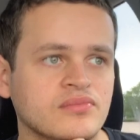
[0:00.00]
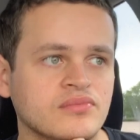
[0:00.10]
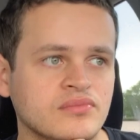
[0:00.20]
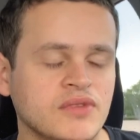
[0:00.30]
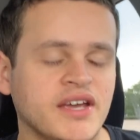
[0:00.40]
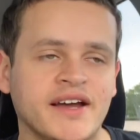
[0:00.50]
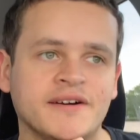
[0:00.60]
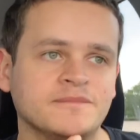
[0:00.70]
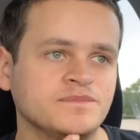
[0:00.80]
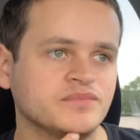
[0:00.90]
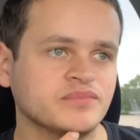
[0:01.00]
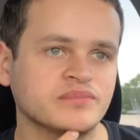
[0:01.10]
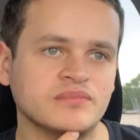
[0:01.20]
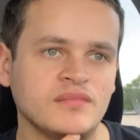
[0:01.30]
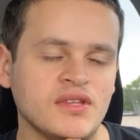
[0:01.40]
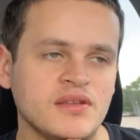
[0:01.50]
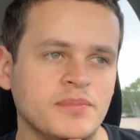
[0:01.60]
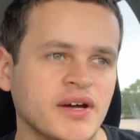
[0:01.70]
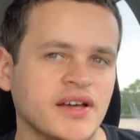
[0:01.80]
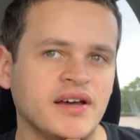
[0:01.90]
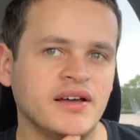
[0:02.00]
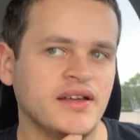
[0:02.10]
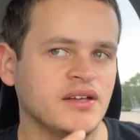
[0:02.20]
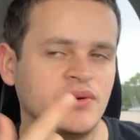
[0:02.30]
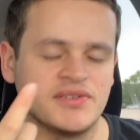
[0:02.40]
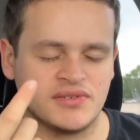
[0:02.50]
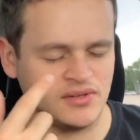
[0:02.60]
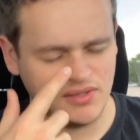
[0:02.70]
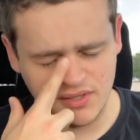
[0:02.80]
Yeah. But anyways.